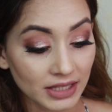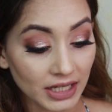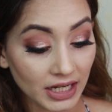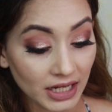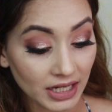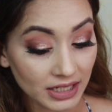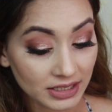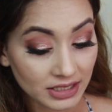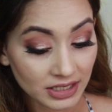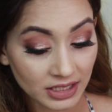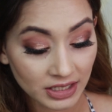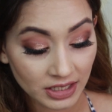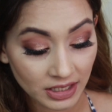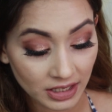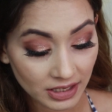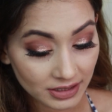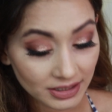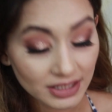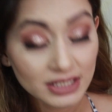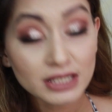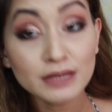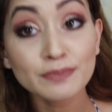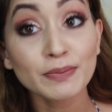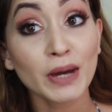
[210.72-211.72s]
that
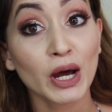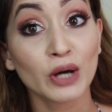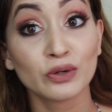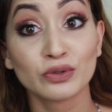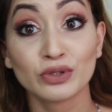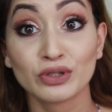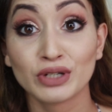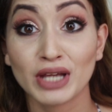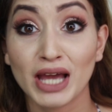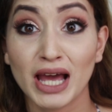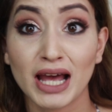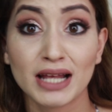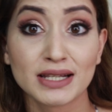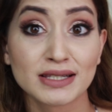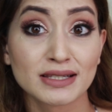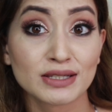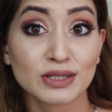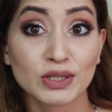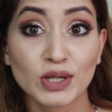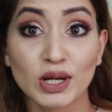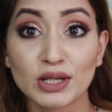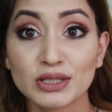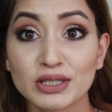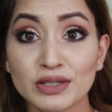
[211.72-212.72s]
this powder has
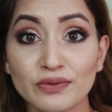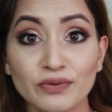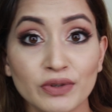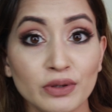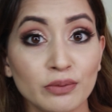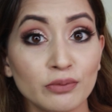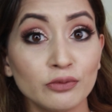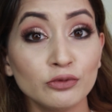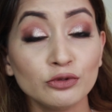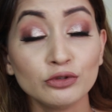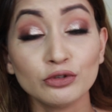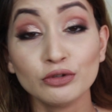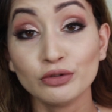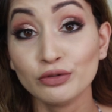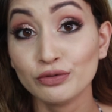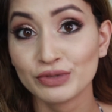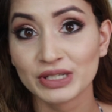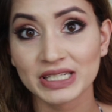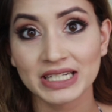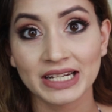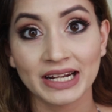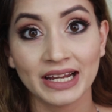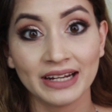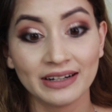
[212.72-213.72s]
not even moved
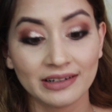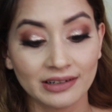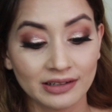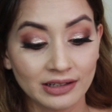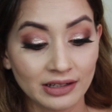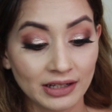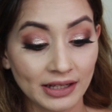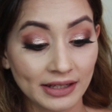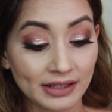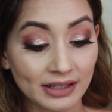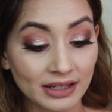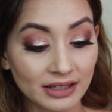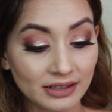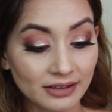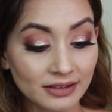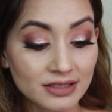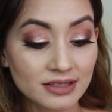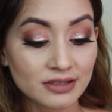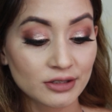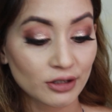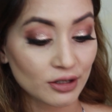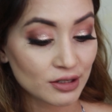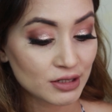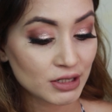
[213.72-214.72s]
slightly. Like, it
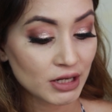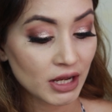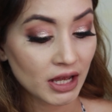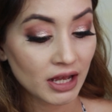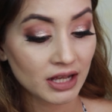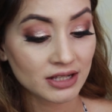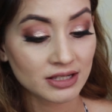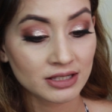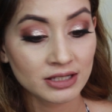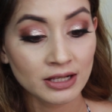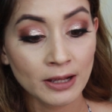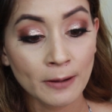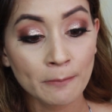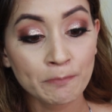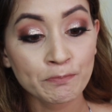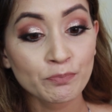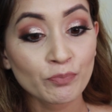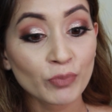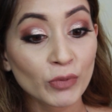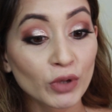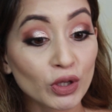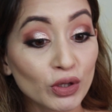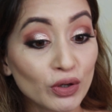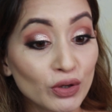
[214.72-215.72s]
is just as
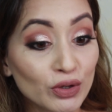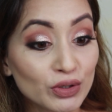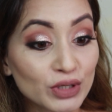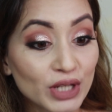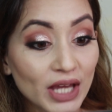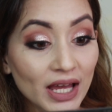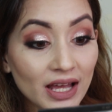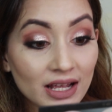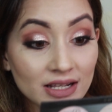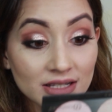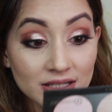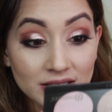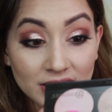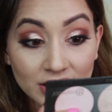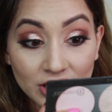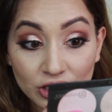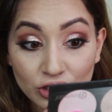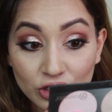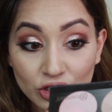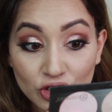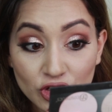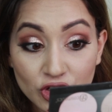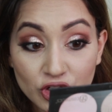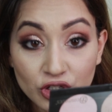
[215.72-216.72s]
good as the
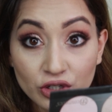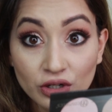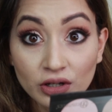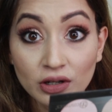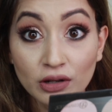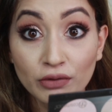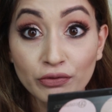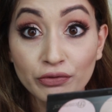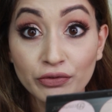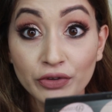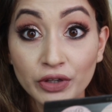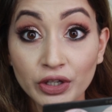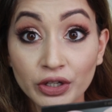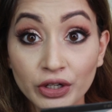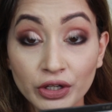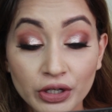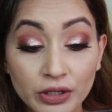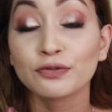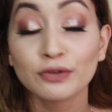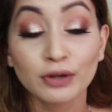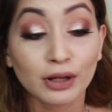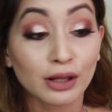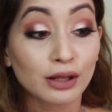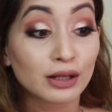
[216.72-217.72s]
initial wear,
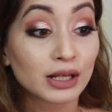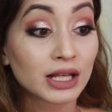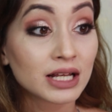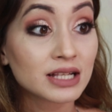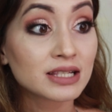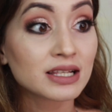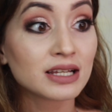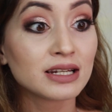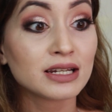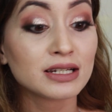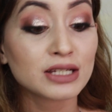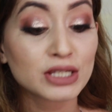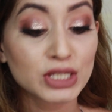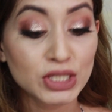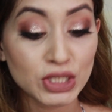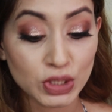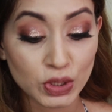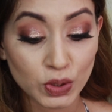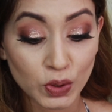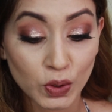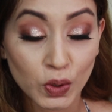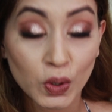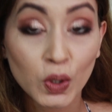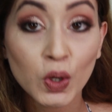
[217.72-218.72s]
flawless, and it's
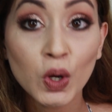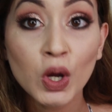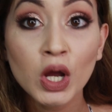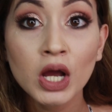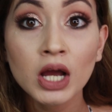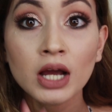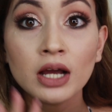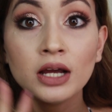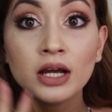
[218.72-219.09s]
so